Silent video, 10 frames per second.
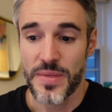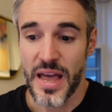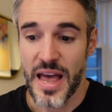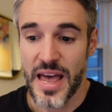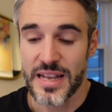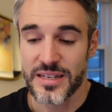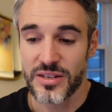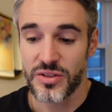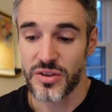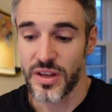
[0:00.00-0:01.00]
and
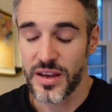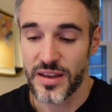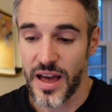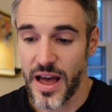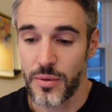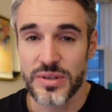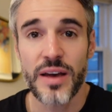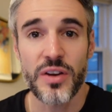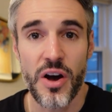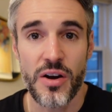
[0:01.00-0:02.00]
they're like, I was
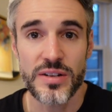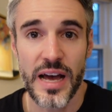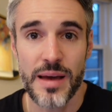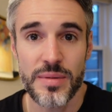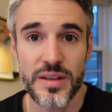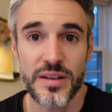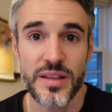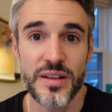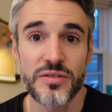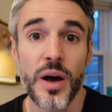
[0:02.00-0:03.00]
having a hard time in
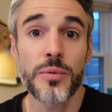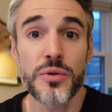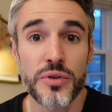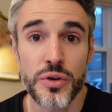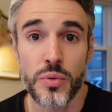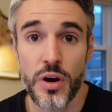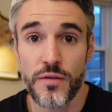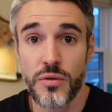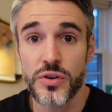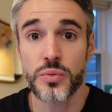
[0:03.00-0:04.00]
the W-2
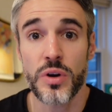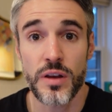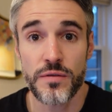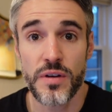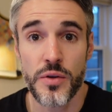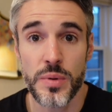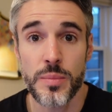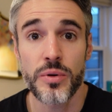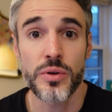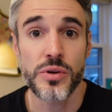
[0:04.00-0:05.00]
workforce working for other
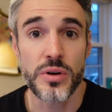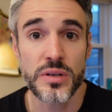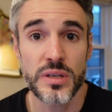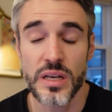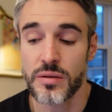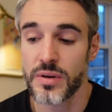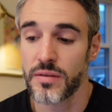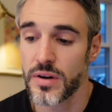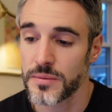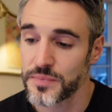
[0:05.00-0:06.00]
people in New York City and
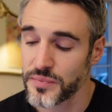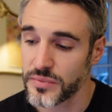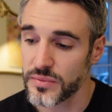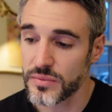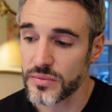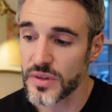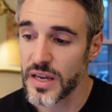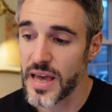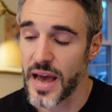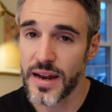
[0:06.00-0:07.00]
whatever.
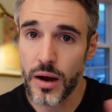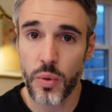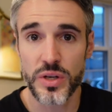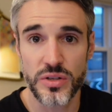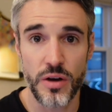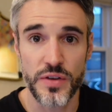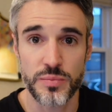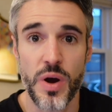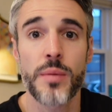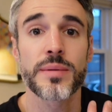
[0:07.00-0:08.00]
And now I want to solve
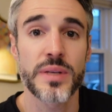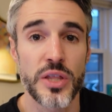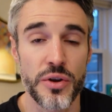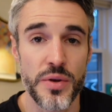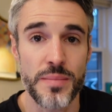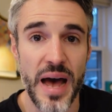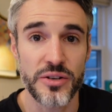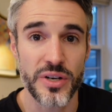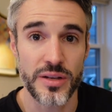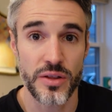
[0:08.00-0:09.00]
this problem, and they're the
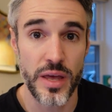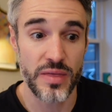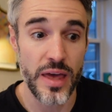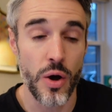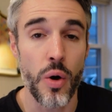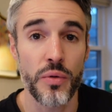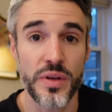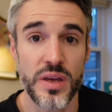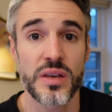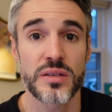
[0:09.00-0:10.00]
magic. They hold
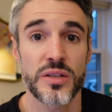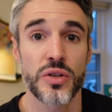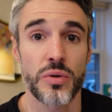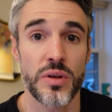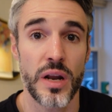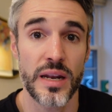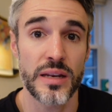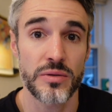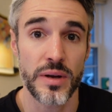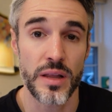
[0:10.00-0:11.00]
the keys to the door that I
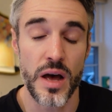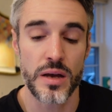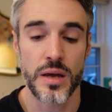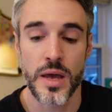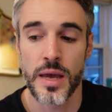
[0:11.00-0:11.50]
need to unlock.